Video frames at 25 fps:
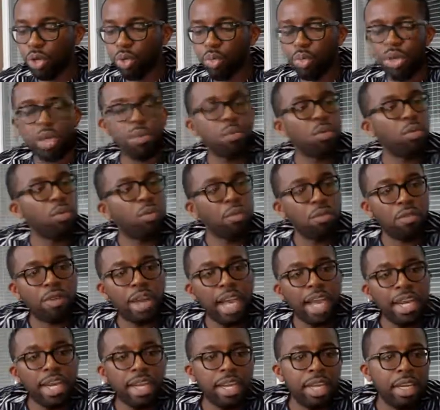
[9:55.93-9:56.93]
people
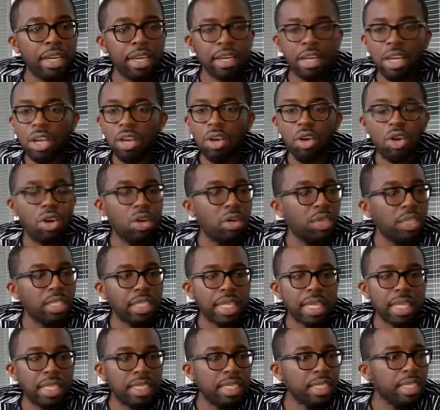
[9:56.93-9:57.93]
providing call
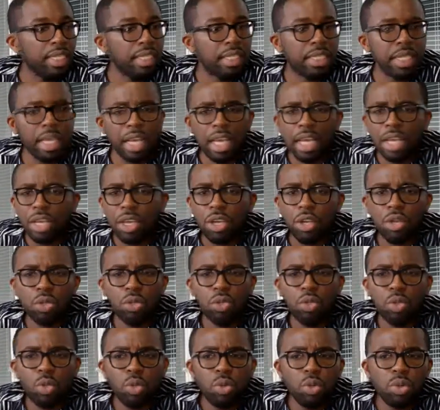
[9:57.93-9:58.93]
centers, you know.
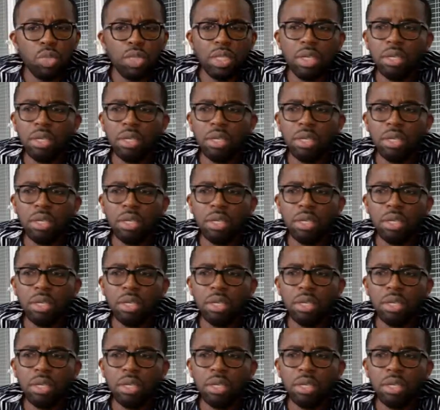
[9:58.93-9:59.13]
So